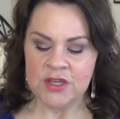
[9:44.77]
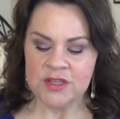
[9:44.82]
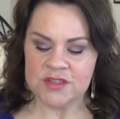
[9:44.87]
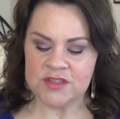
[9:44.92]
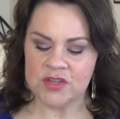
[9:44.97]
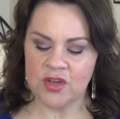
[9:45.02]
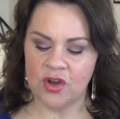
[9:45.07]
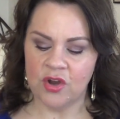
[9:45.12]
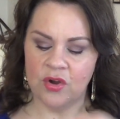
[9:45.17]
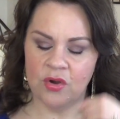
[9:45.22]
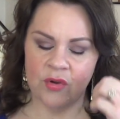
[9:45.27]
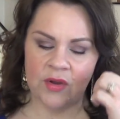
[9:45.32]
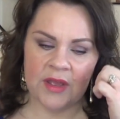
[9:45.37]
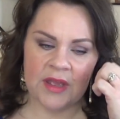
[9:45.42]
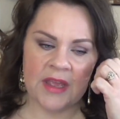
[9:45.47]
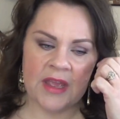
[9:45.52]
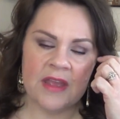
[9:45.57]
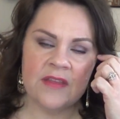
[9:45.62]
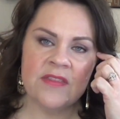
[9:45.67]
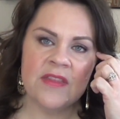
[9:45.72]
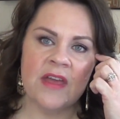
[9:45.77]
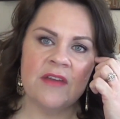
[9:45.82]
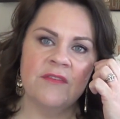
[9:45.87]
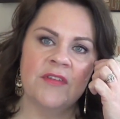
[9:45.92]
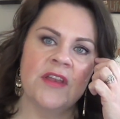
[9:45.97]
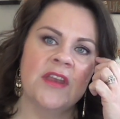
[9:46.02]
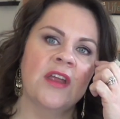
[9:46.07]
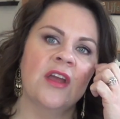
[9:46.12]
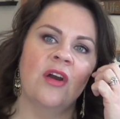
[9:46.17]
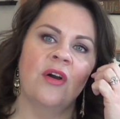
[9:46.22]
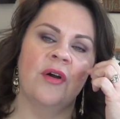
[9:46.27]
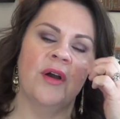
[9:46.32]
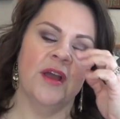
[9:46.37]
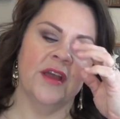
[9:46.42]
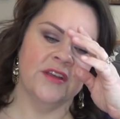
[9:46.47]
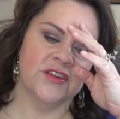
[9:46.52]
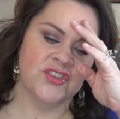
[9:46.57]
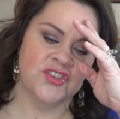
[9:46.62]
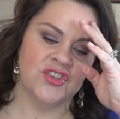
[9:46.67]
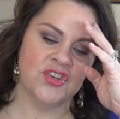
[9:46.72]
So in that video,
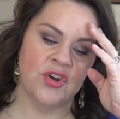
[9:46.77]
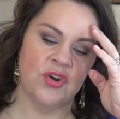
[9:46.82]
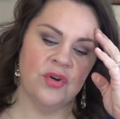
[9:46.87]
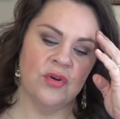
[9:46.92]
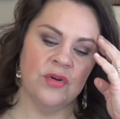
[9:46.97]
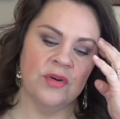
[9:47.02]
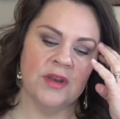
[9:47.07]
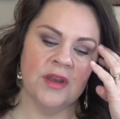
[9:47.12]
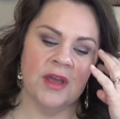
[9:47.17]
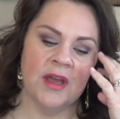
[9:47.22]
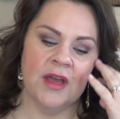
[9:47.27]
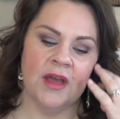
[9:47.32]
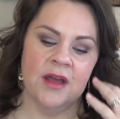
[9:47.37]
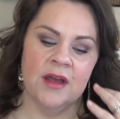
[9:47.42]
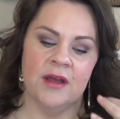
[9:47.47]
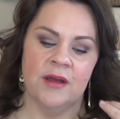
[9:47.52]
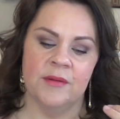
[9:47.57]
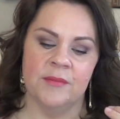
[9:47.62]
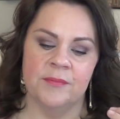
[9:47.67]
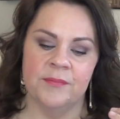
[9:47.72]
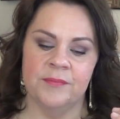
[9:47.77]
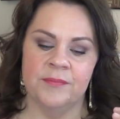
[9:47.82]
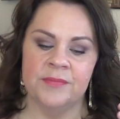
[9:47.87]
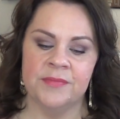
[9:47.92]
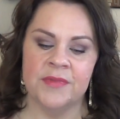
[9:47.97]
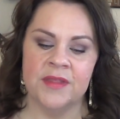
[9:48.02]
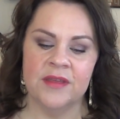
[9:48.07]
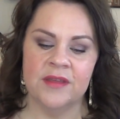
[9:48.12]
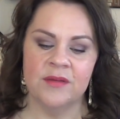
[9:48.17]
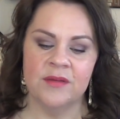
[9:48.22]
I showed um,